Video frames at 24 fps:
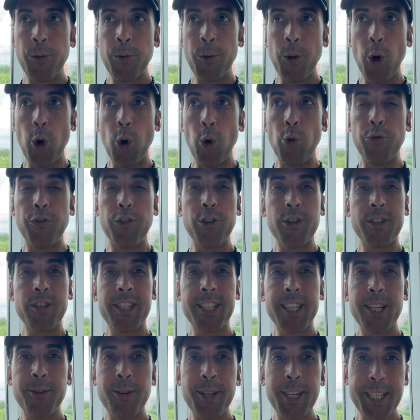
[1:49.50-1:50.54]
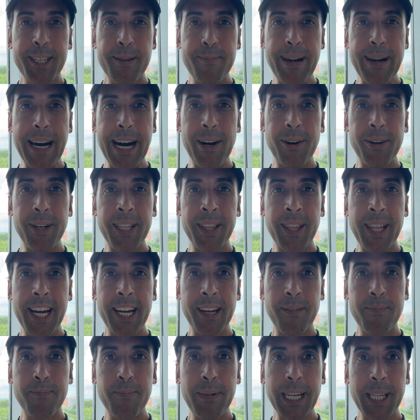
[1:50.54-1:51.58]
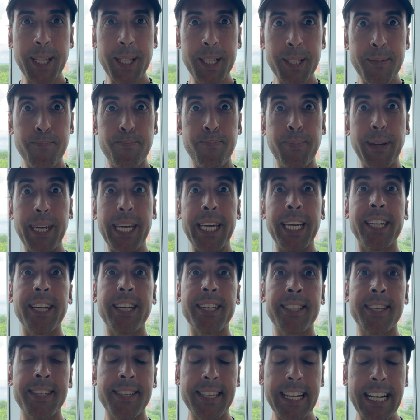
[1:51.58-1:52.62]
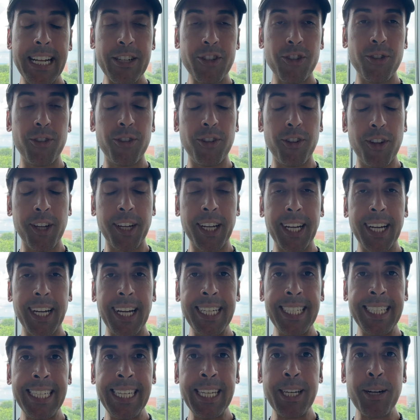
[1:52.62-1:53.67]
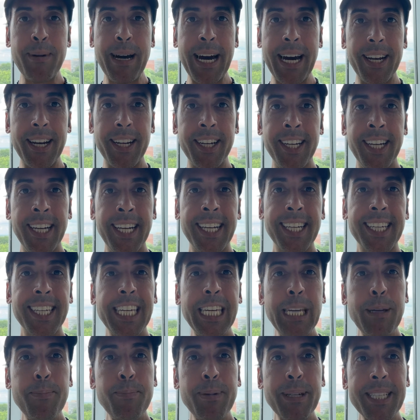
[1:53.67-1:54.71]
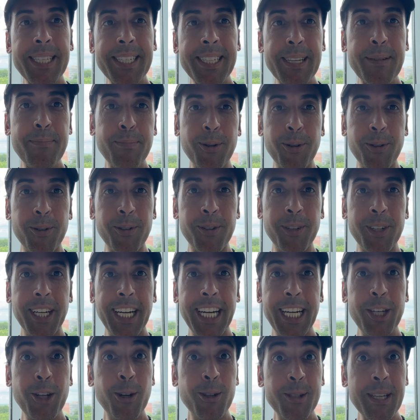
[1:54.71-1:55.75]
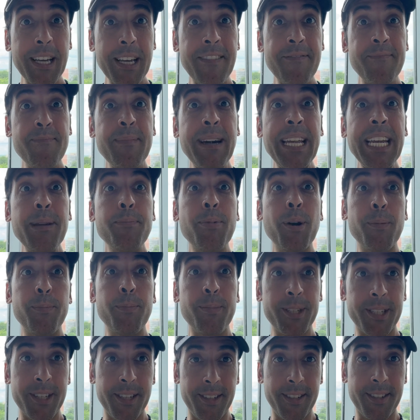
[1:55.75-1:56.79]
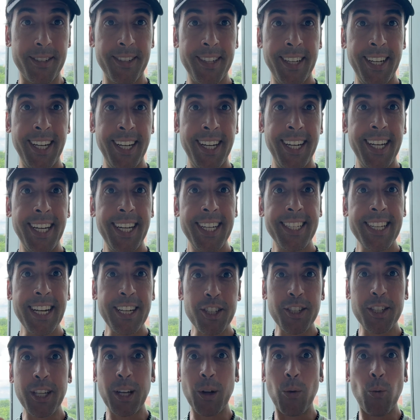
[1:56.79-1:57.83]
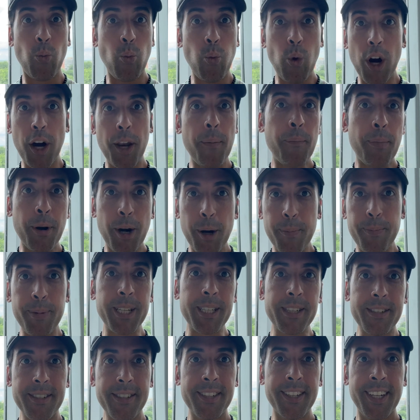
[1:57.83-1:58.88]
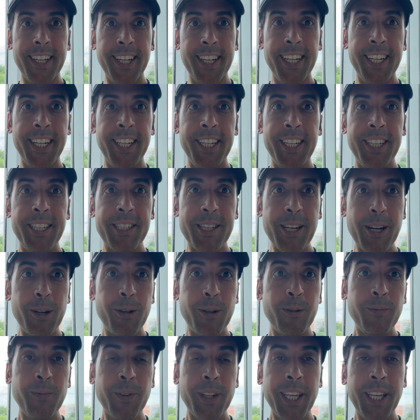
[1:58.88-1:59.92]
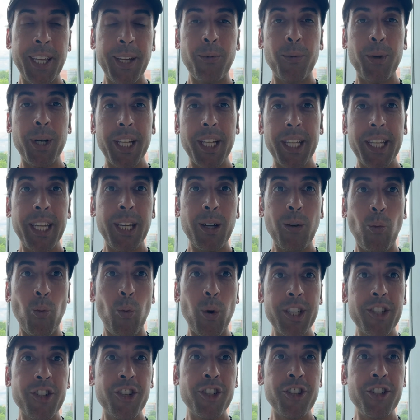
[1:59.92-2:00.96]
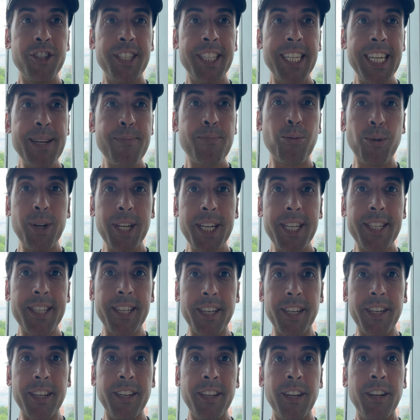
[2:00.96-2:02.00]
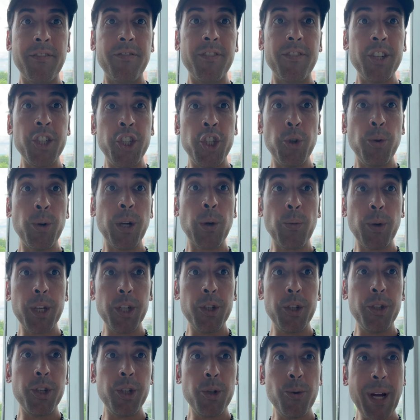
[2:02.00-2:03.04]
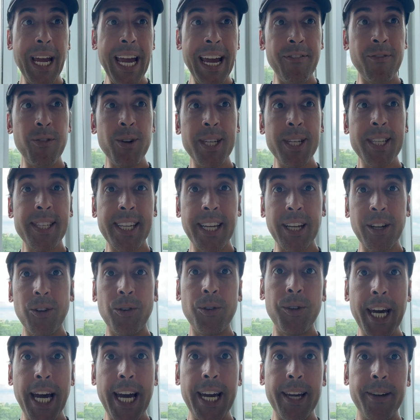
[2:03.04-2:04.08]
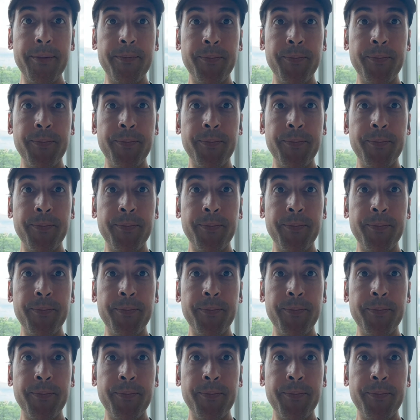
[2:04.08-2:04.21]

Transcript: over serious about and make this big existential idea about it. Keep it simple. And you also have many purposes. It's not just one purpose. So really, what's your deep reason for doing what you do every single day?